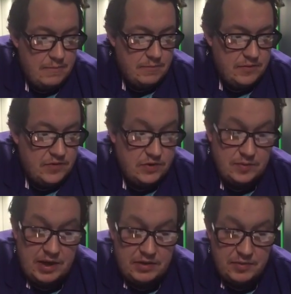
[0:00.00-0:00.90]
We've talked
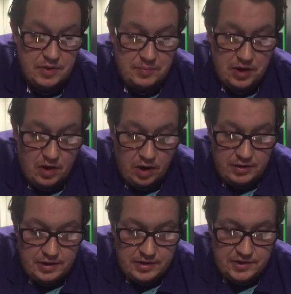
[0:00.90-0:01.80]
about some of the
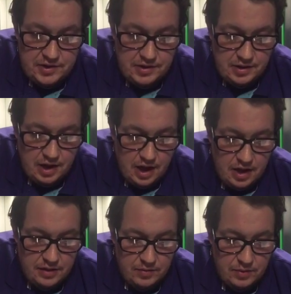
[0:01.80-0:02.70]
partners
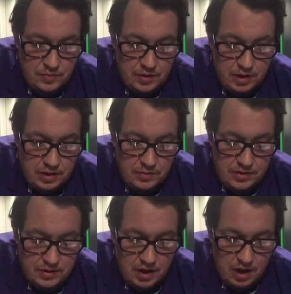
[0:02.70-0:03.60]
that we work
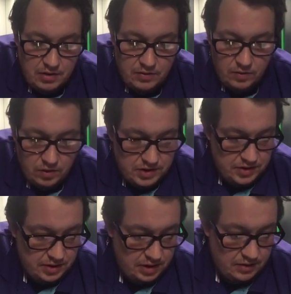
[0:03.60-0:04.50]
with across
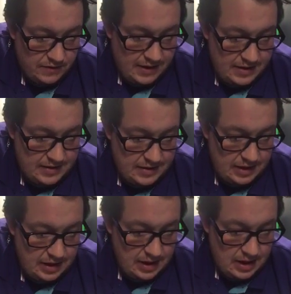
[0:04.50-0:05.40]
the university.